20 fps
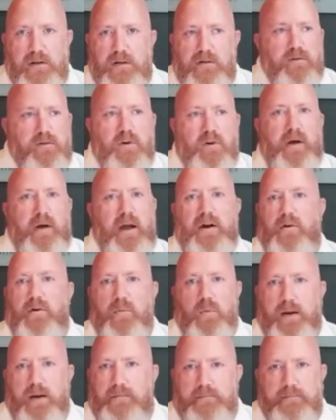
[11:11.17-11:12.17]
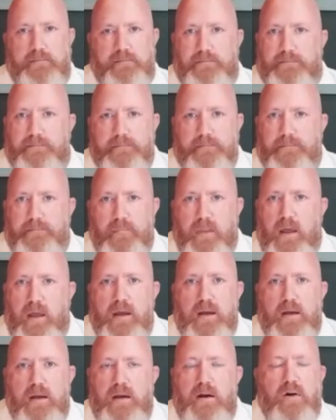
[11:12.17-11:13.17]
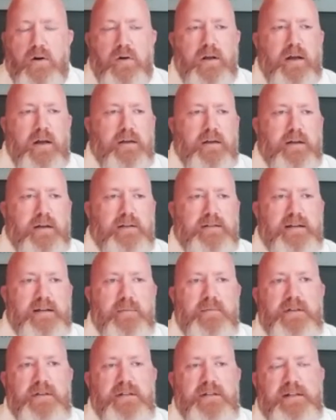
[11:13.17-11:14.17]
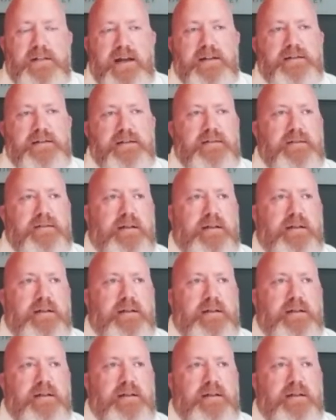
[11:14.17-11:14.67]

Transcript: no matter what. In some of these cases,